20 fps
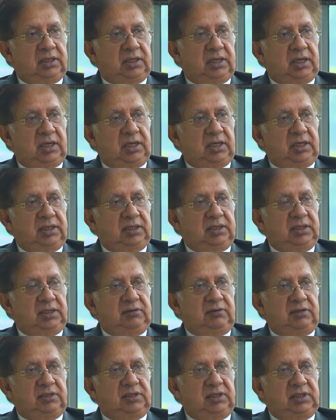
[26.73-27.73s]
Uh,
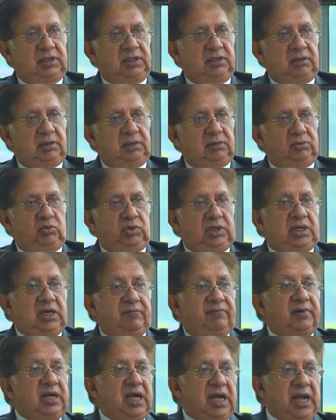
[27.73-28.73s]
in, in, we
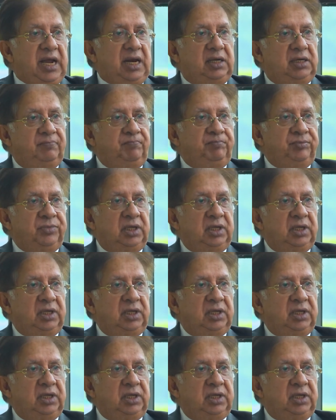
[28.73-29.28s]
never had